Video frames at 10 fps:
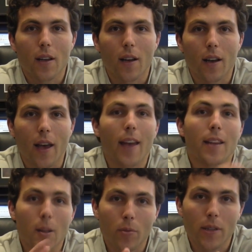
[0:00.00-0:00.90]

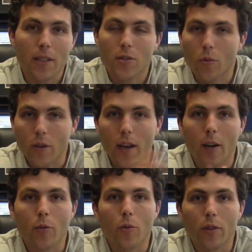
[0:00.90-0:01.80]
and Hippolyte. So we got
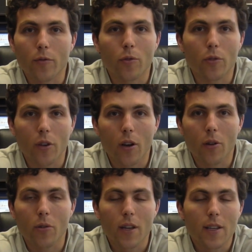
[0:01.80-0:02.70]
everyone full
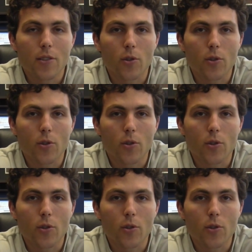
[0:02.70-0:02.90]
go,